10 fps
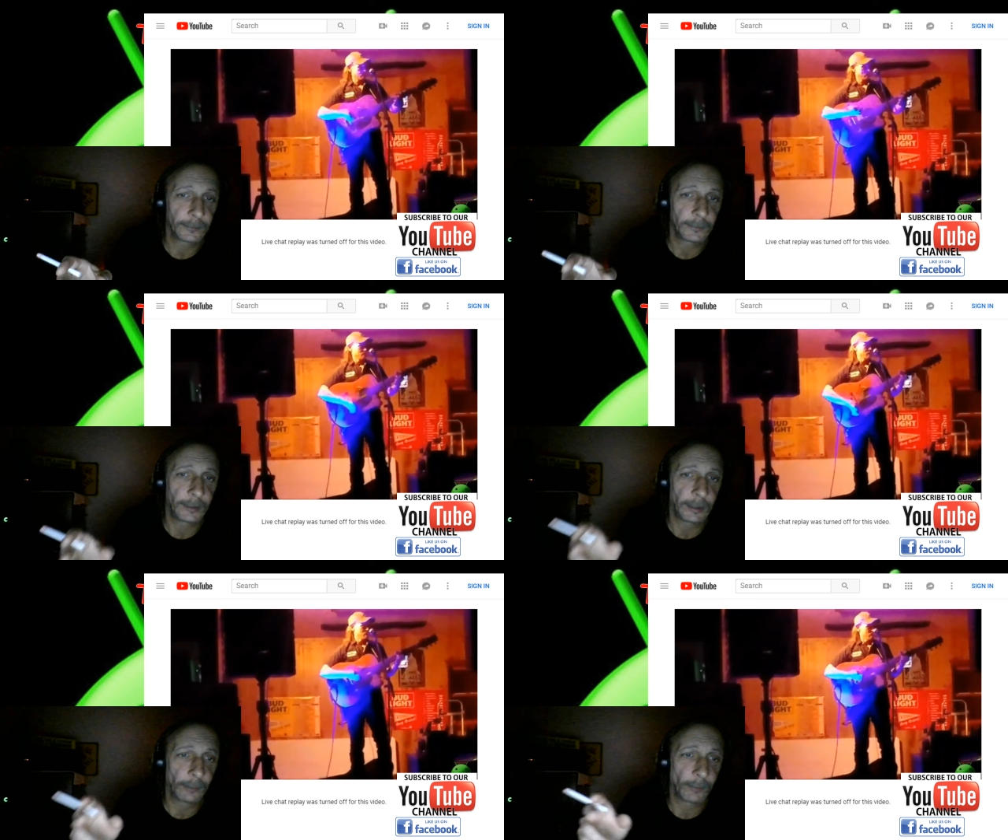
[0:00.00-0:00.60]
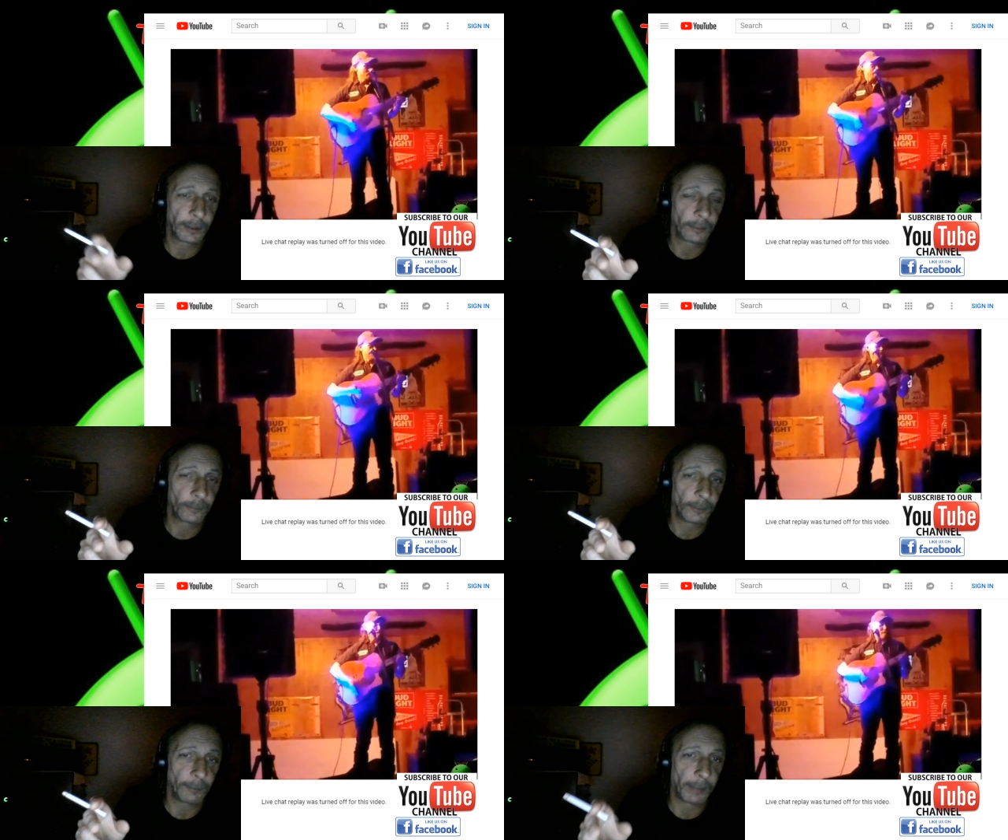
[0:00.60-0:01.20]
And then going into
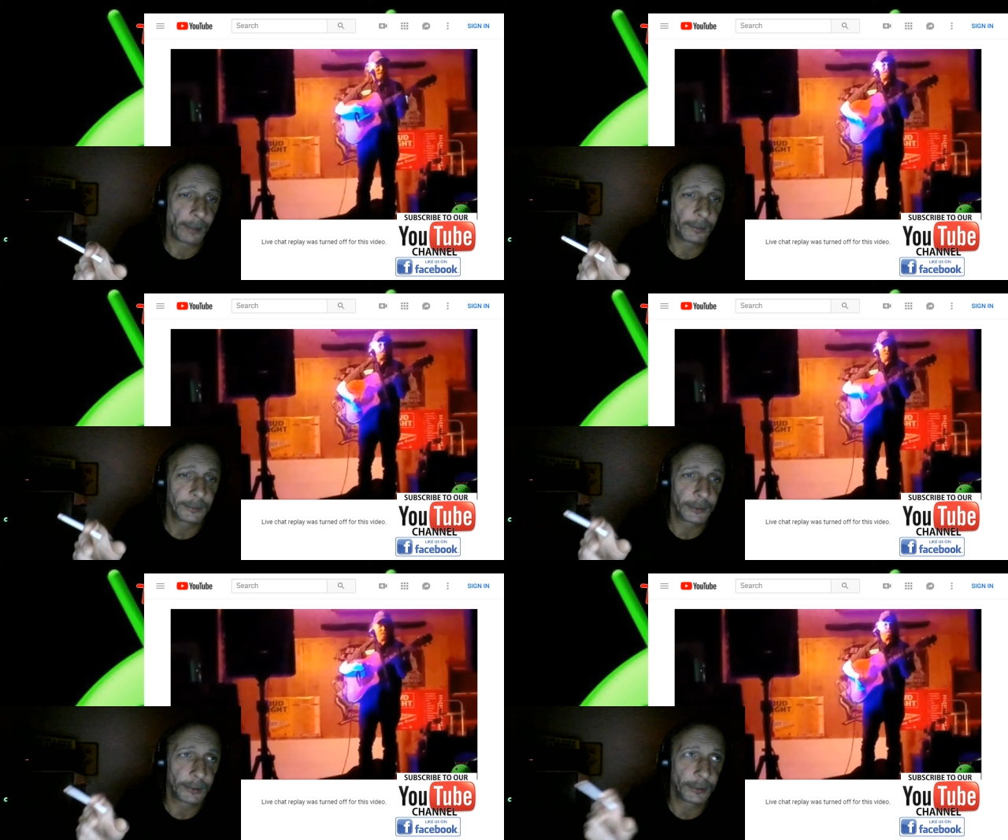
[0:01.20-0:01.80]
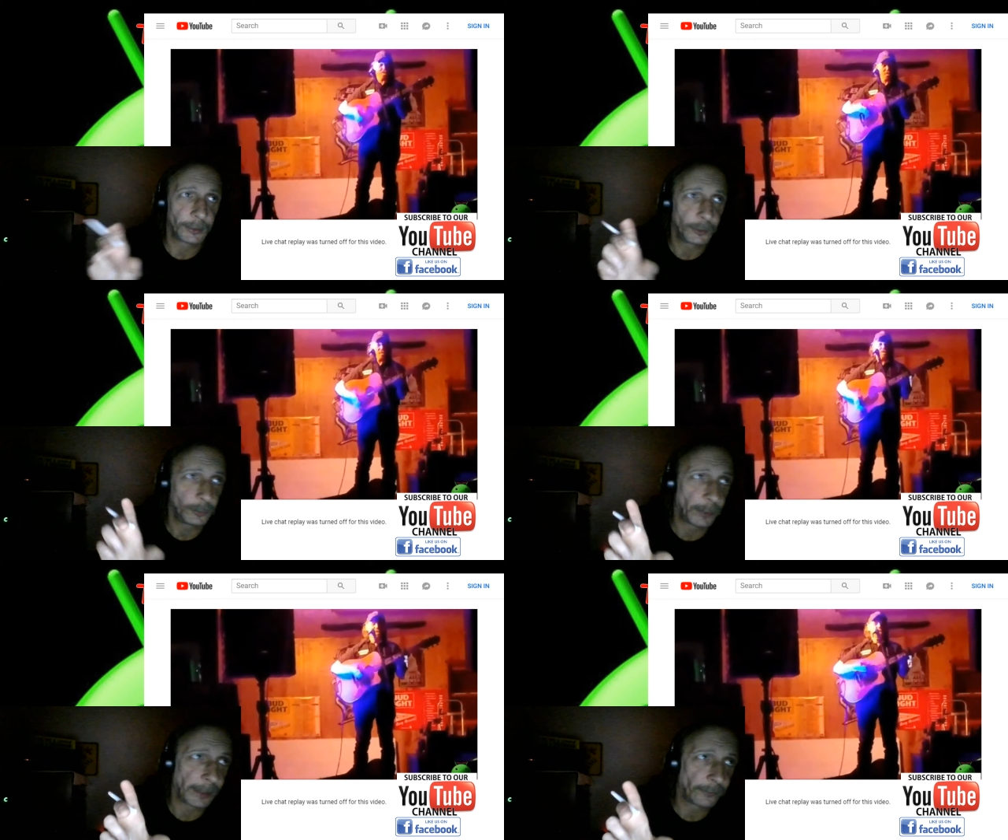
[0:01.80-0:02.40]
a Behringer
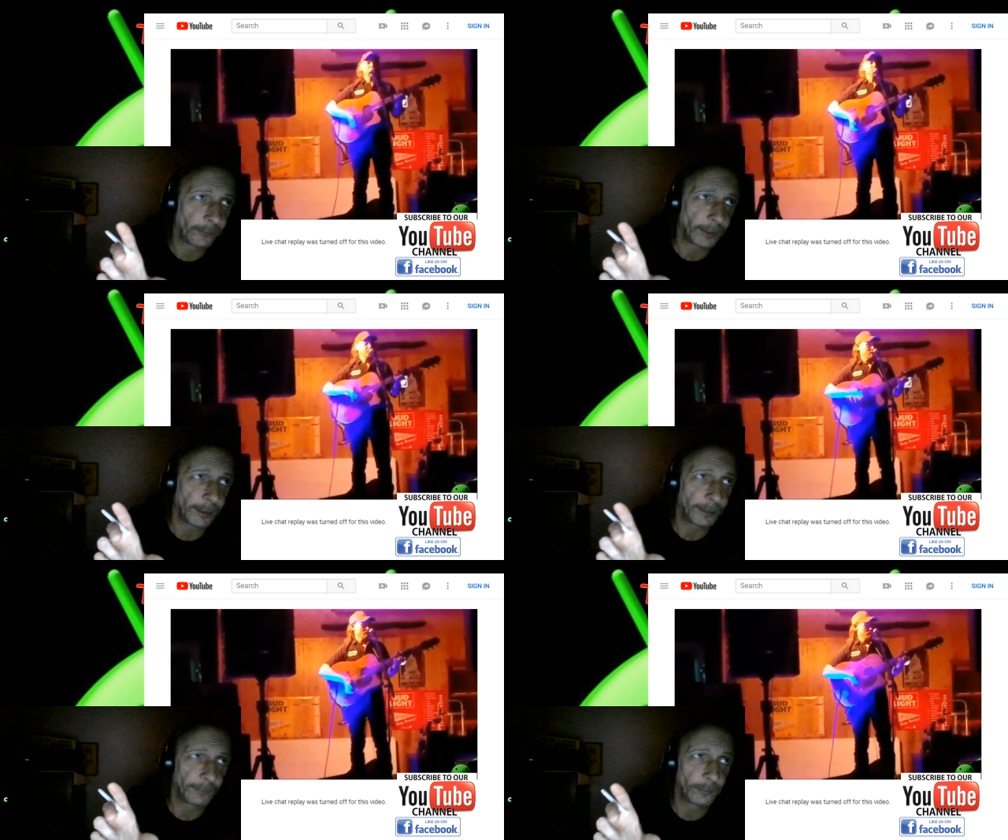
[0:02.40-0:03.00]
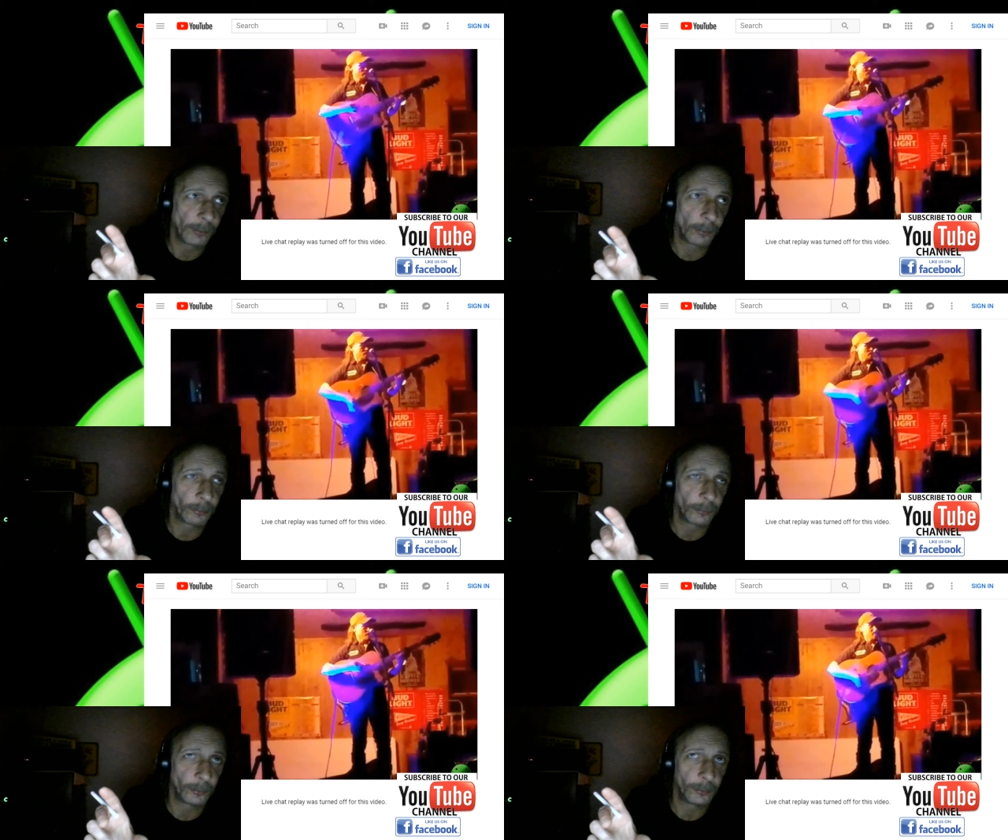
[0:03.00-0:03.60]
UAC
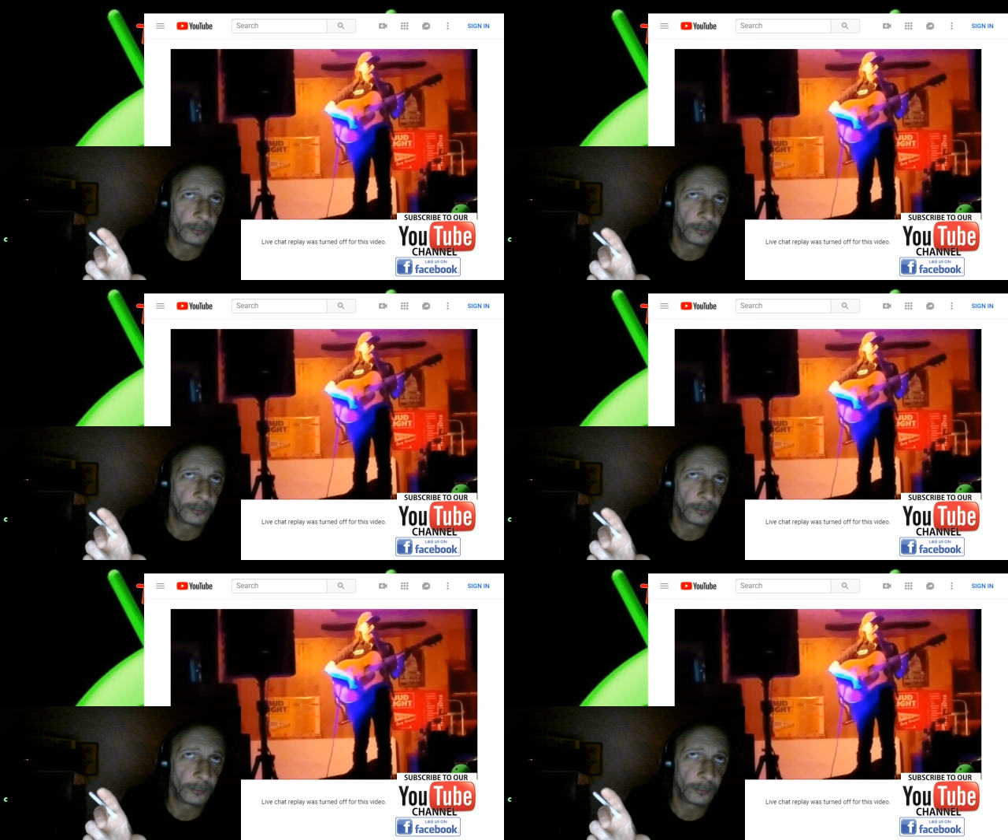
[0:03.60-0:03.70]
202